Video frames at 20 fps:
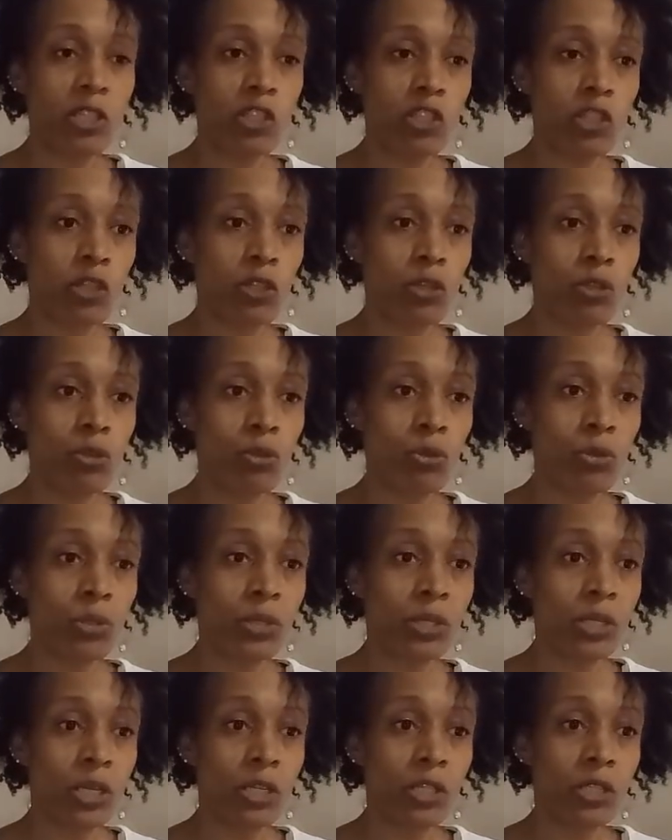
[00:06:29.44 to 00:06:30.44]

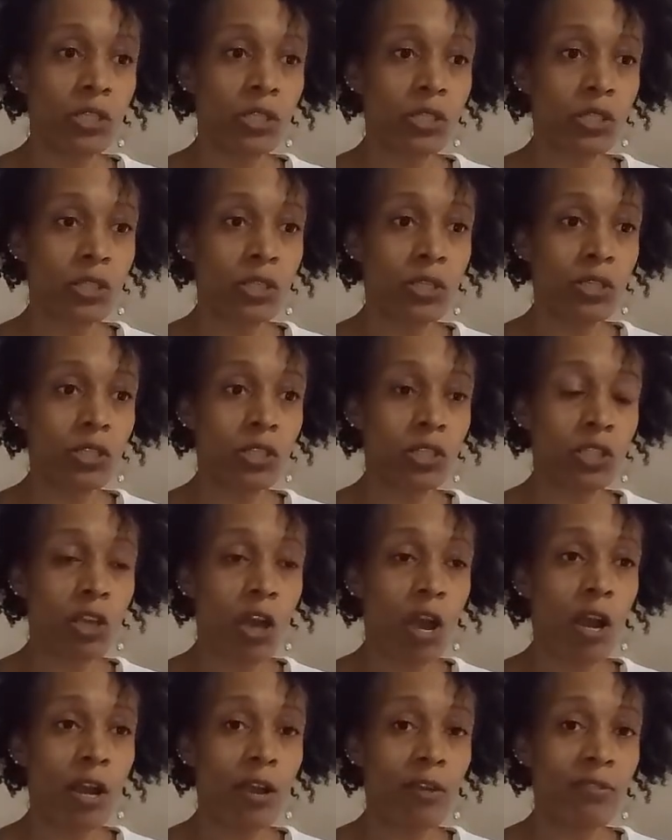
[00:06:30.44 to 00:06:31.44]
shoes,
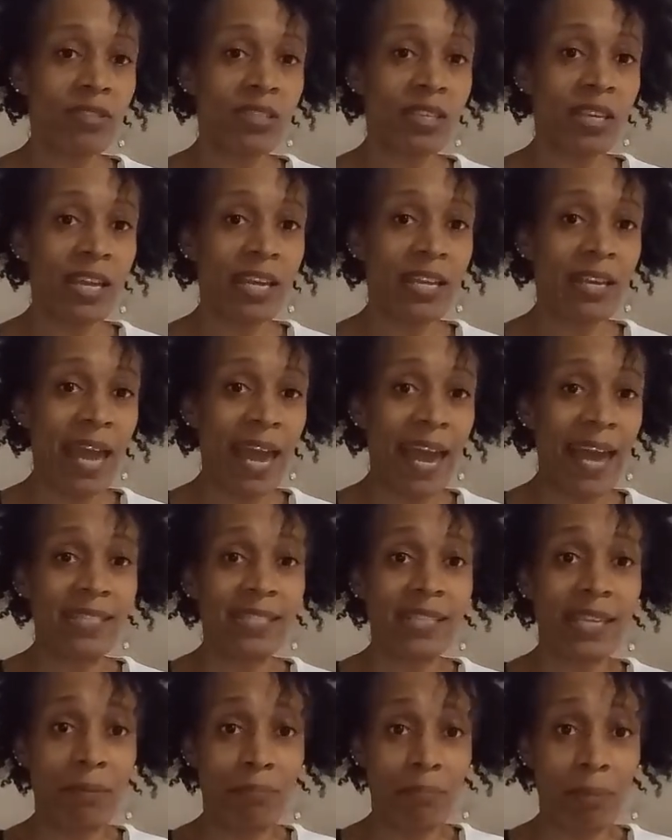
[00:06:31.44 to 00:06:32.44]
scarves, and
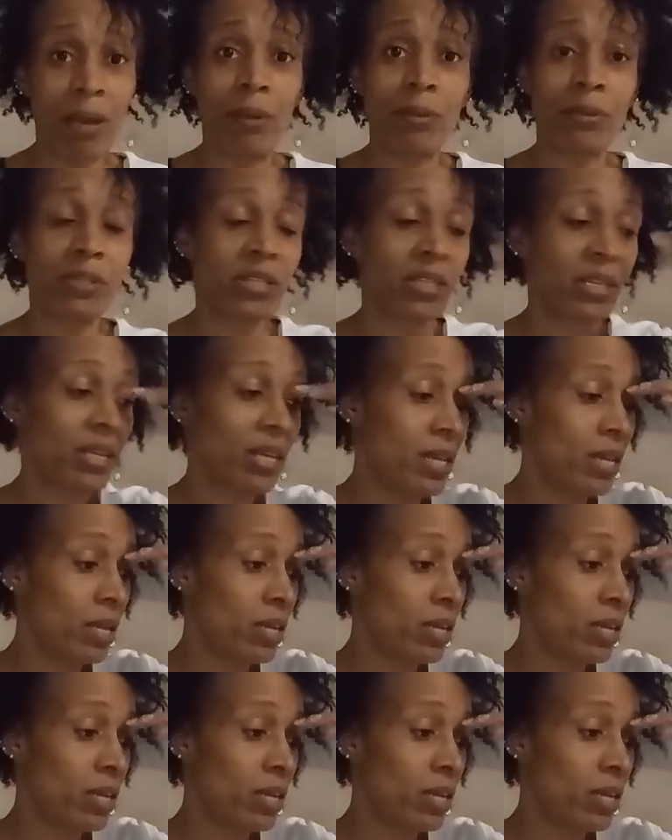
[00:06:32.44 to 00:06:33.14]
hats and belts.